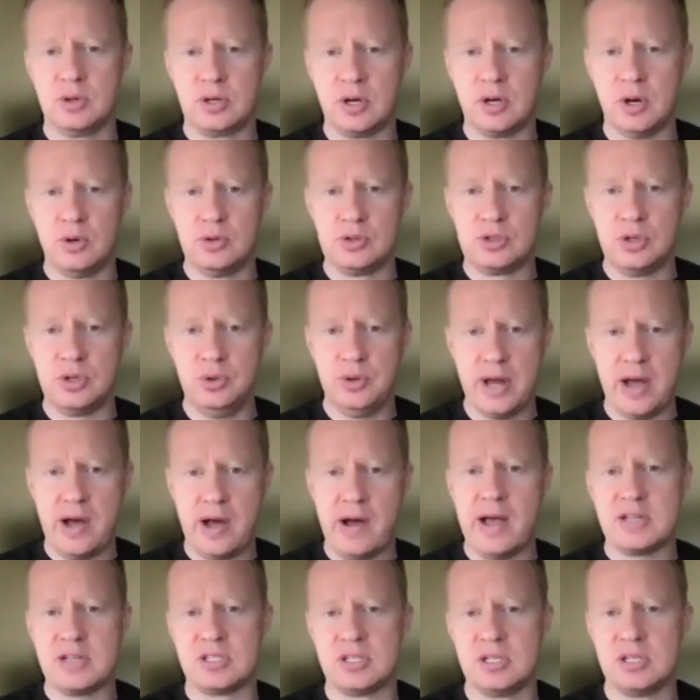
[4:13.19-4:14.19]
coach who now
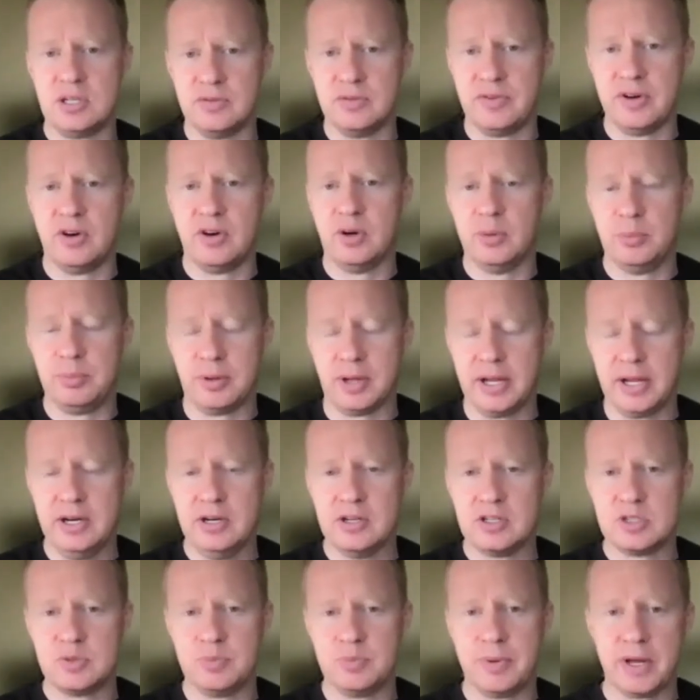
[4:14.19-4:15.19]
has to develop
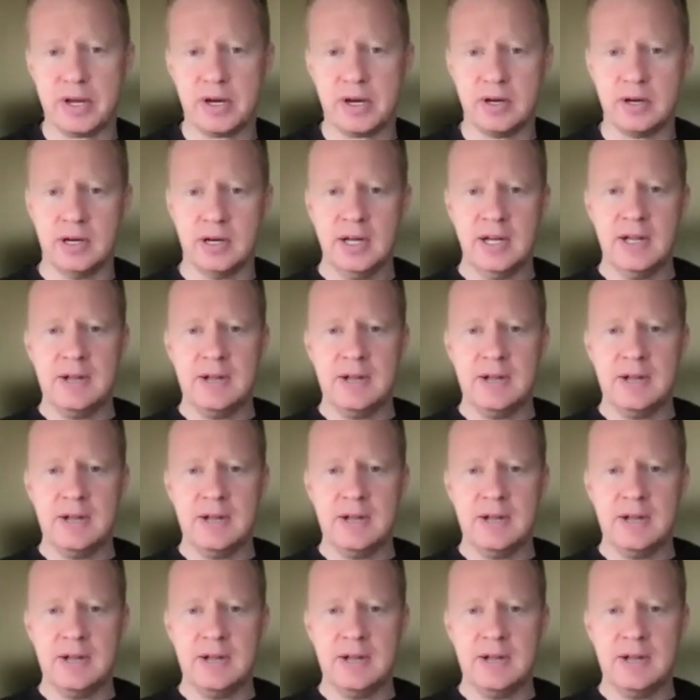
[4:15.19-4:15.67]
players better,